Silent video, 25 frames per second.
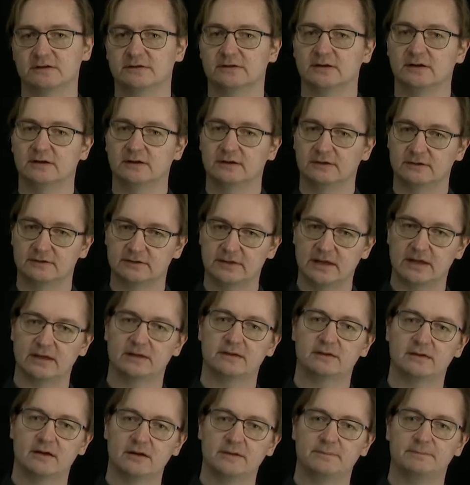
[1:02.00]
the
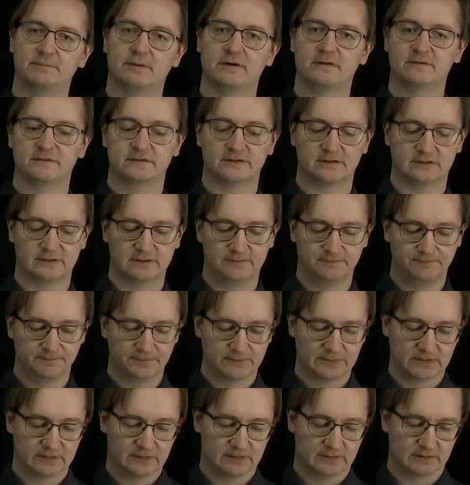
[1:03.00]
type after
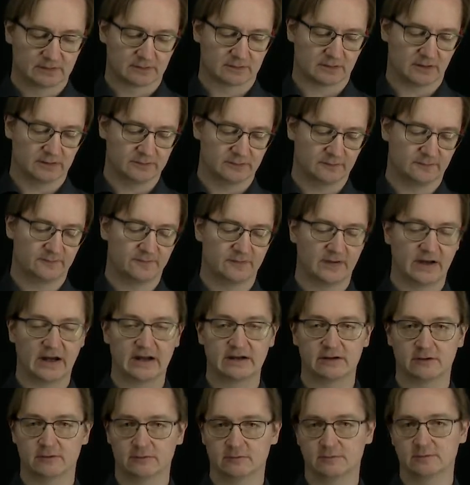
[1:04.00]
kind of
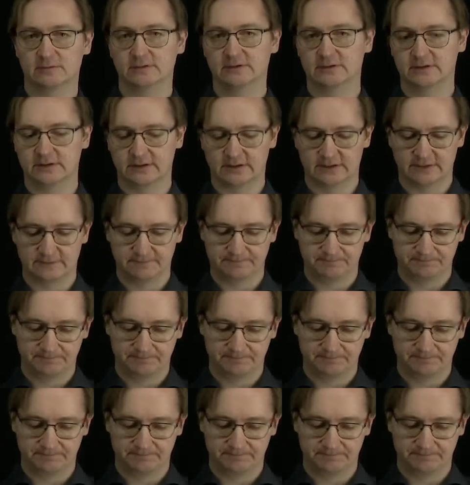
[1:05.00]
arrow here.